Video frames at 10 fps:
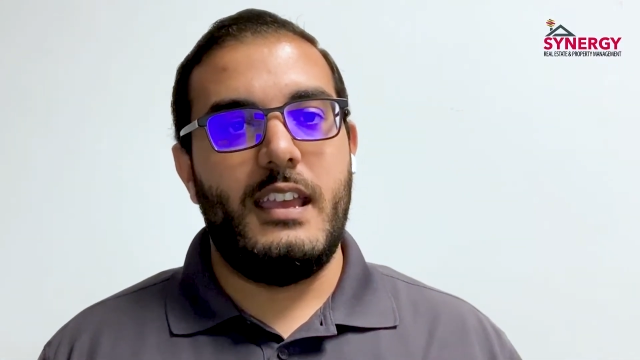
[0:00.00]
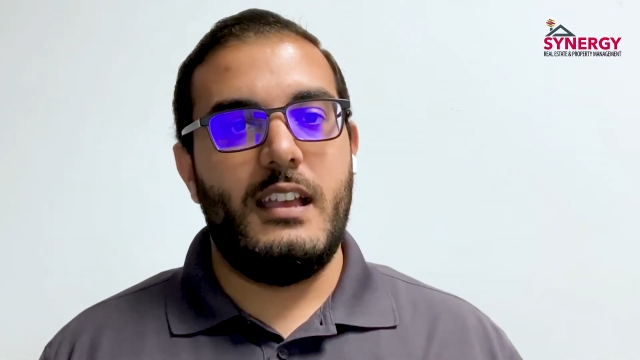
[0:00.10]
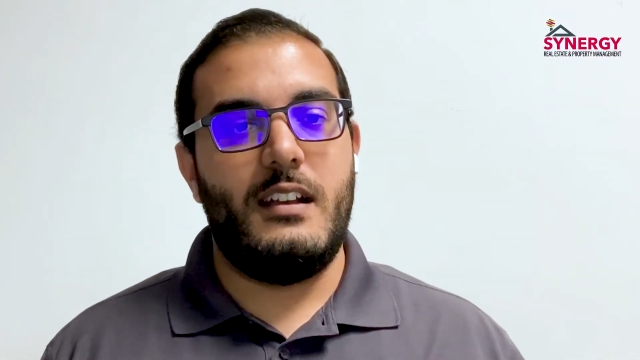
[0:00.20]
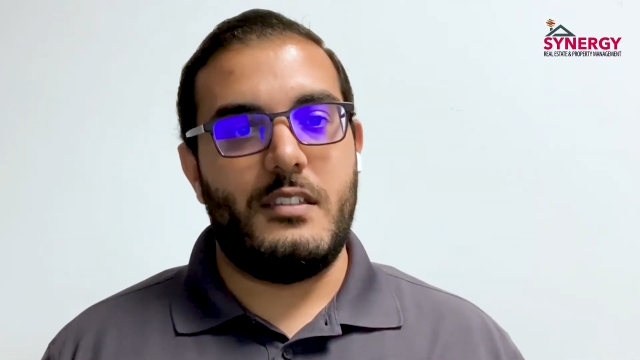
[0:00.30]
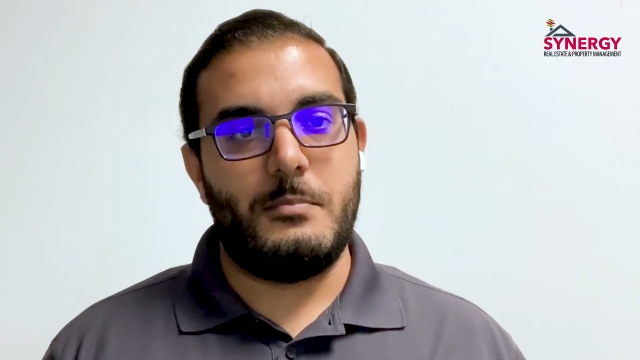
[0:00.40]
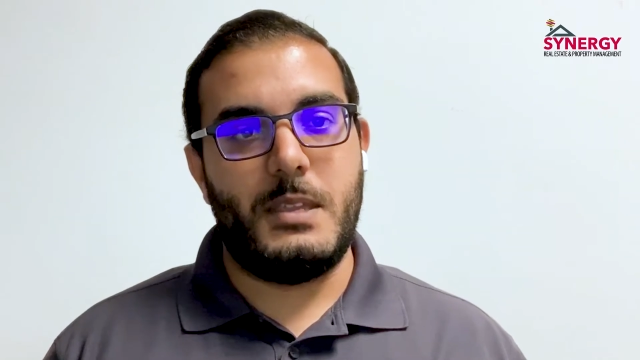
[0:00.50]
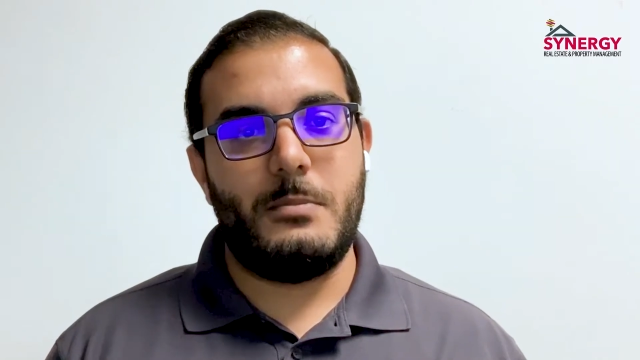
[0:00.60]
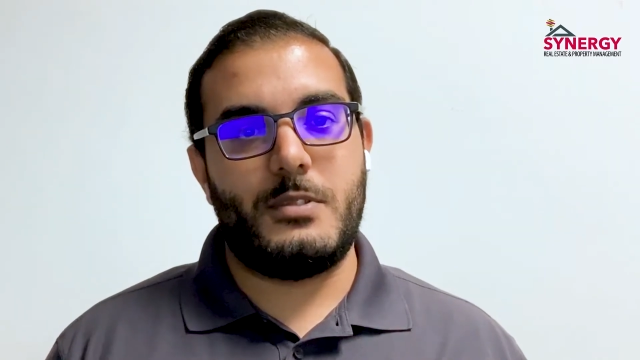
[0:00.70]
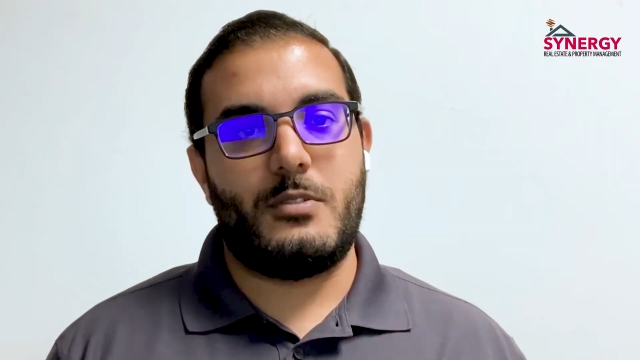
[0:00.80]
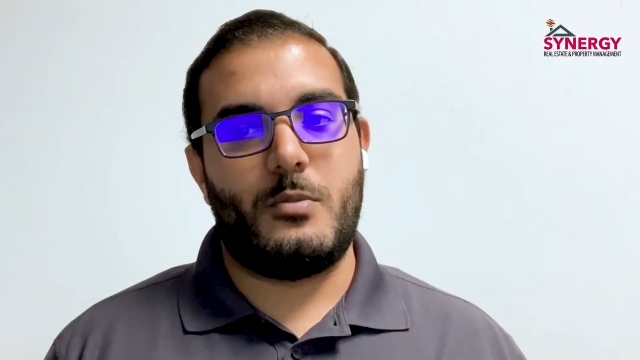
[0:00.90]
the
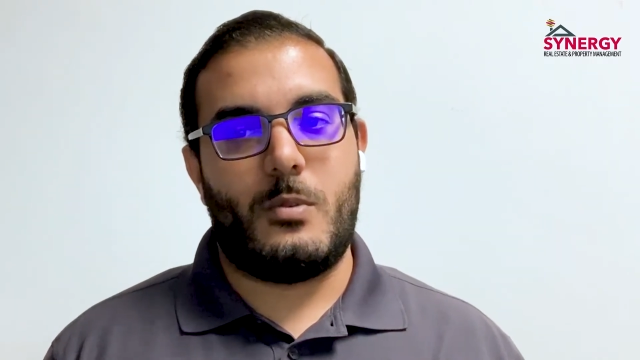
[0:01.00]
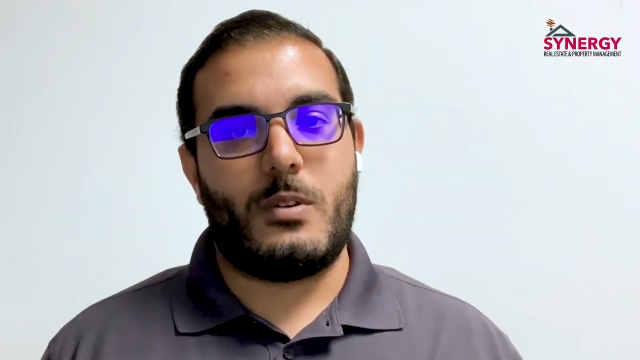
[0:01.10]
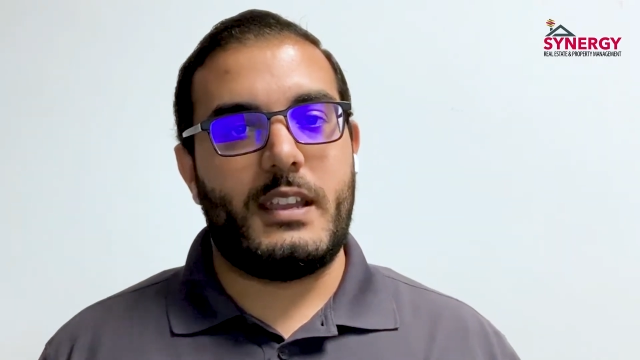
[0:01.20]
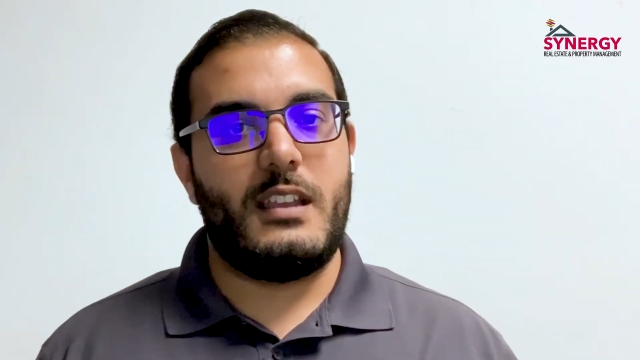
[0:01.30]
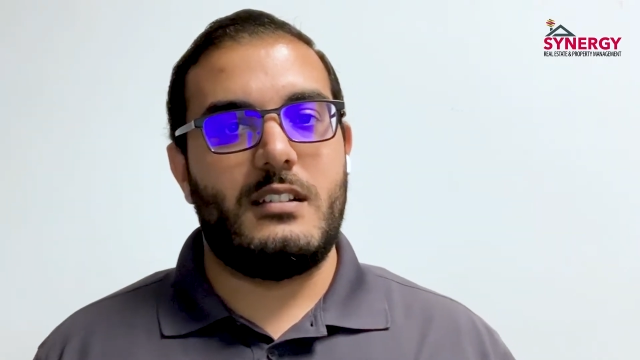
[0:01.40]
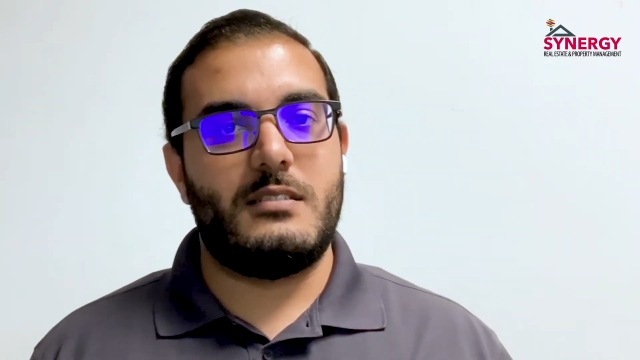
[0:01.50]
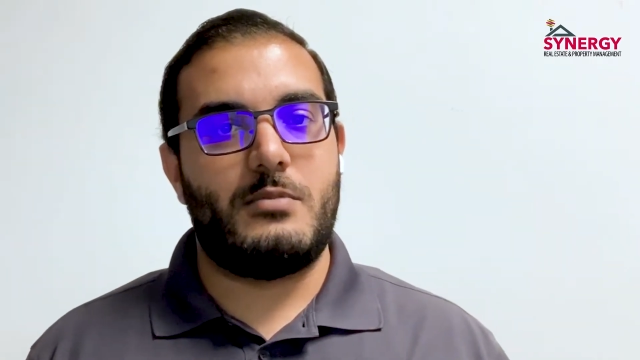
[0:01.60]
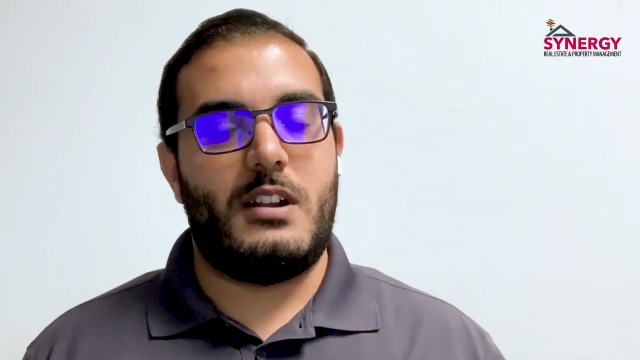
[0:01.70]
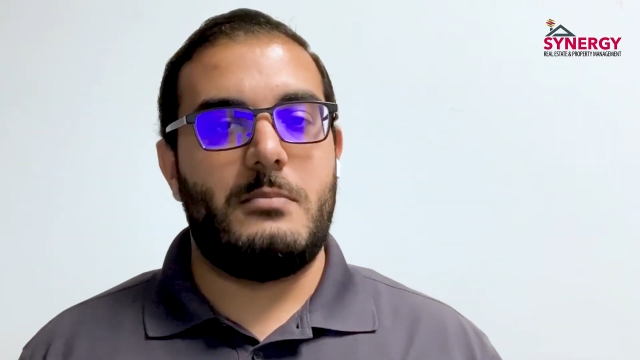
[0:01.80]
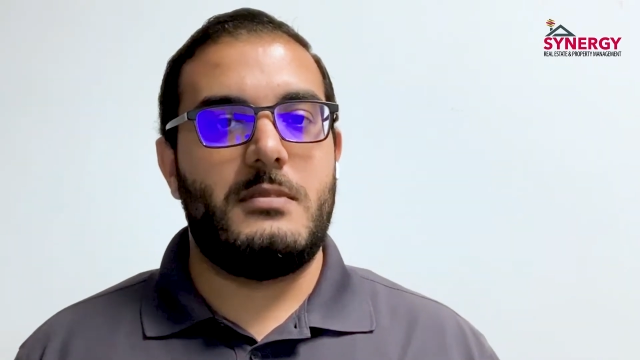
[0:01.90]
people that are working on the
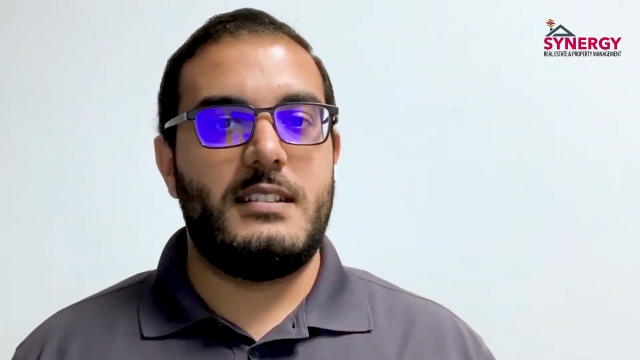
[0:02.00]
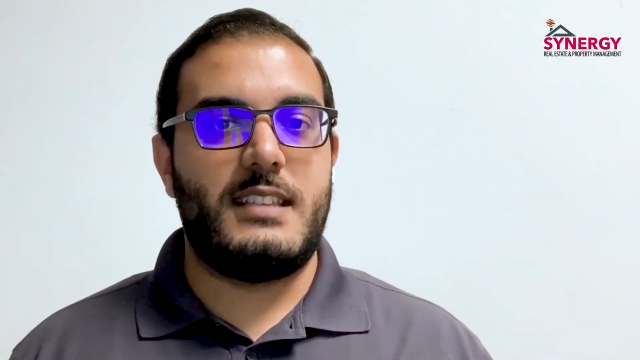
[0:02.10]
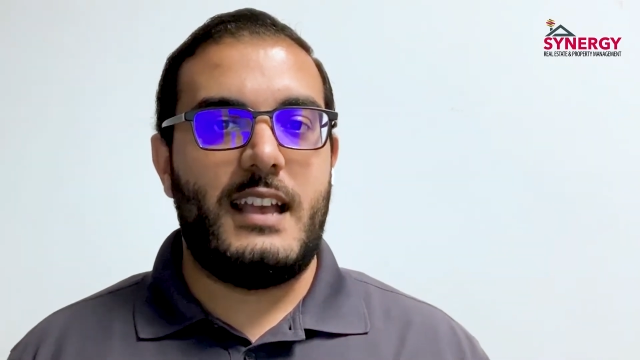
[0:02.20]
properties